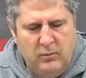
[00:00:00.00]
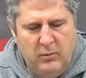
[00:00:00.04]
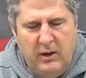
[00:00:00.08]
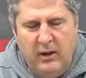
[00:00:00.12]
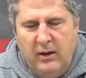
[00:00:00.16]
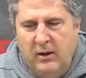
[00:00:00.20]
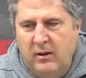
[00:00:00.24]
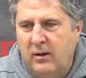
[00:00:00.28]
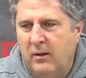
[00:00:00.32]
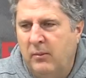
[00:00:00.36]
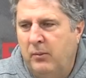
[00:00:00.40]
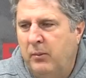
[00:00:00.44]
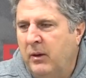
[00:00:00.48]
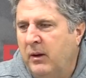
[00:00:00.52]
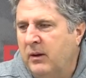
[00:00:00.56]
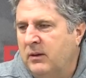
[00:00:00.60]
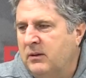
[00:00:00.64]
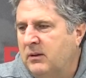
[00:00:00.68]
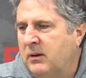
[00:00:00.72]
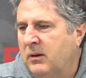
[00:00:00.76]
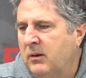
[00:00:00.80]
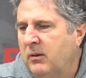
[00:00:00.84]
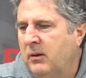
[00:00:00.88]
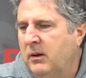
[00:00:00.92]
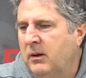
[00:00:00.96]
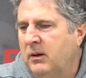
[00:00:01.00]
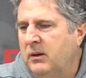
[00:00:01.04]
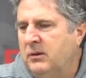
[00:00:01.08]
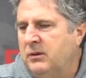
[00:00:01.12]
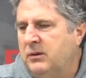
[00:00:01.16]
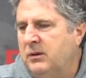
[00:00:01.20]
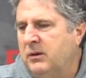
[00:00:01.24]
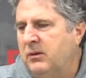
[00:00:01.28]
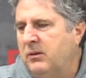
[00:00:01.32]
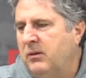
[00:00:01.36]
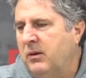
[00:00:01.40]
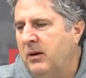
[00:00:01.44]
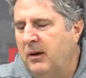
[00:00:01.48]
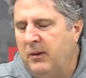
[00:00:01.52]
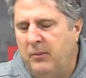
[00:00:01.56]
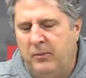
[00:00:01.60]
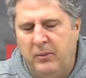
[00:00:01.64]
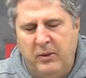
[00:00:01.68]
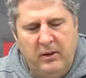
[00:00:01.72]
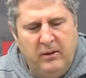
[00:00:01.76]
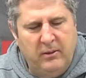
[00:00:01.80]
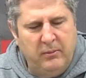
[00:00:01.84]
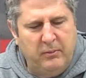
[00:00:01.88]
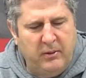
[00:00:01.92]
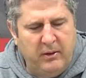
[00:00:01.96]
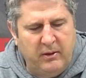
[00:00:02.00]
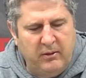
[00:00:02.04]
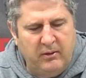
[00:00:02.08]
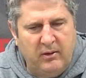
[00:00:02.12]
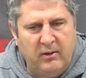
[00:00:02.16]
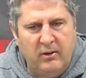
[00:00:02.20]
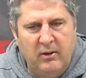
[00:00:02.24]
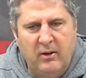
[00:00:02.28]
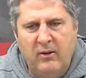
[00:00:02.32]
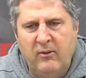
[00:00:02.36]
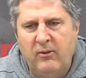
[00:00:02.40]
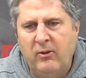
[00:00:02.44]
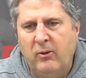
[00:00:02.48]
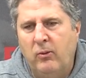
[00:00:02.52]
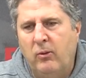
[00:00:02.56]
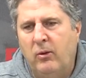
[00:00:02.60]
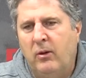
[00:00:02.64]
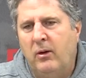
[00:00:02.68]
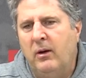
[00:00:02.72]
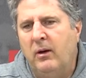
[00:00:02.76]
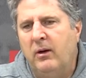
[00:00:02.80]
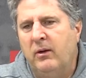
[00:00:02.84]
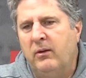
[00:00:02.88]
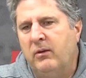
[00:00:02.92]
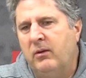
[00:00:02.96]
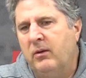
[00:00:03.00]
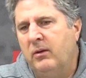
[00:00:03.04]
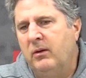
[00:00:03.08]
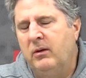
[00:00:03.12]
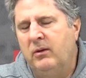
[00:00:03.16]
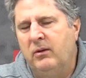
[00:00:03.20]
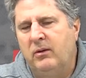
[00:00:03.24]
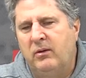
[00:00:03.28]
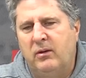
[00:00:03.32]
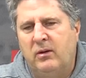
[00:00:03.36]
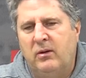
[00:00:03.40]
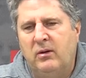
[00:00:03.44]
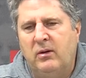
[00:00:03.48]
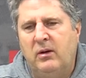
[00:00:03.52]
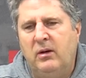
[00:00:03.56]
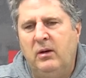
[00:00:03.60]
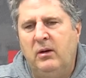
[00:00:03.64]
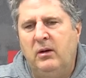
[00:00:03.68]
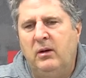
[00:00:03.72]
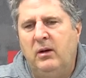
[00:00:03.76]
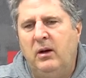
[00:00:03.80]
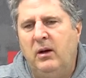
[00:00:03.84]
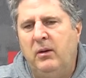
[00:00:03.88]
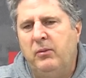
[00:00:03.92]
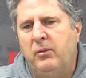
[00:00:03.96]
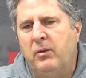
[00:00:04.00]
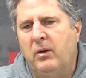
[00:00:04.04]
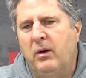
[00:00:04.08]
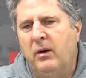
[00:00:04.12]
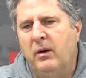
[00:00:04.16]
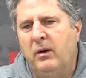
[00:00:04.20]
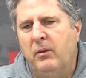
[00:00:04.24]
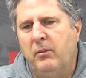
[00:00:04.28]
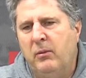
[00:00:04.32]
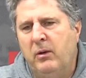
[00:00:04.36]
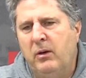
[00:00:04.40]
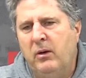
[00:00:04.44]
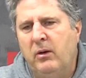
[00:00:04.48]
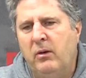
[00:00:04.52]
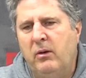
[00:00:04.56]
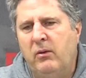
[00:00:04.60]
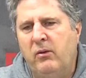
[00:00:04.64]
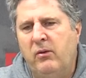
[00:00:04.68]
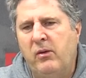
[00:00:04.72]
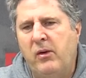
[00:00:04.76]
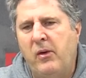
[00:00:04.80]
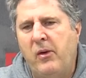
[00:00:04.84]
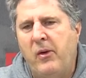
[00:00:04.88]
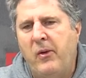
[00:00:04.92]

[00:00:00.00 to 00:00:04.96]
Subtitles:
make the best there is, you try to be the best there ever was. So you just keep trying to move.